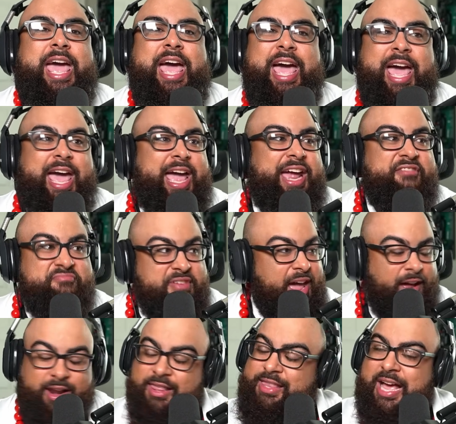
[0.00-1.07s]
And yeah,
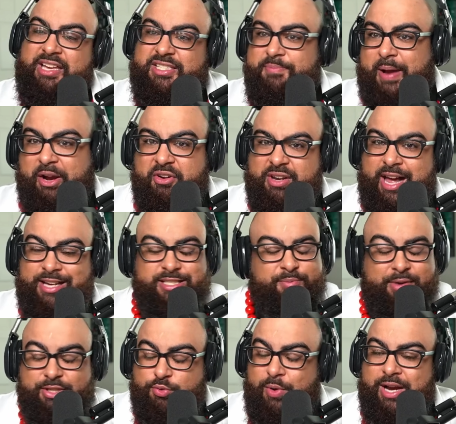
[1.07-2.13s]
other than that, sit back and relax. I'm
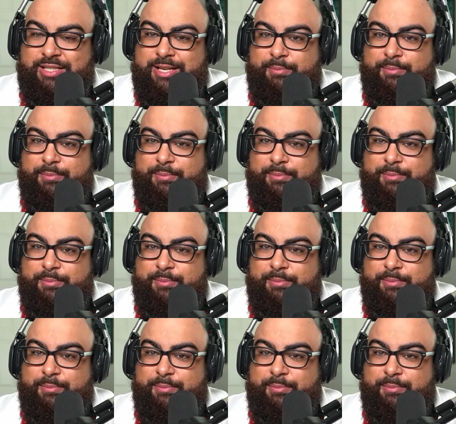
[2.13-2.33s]
ready to watch the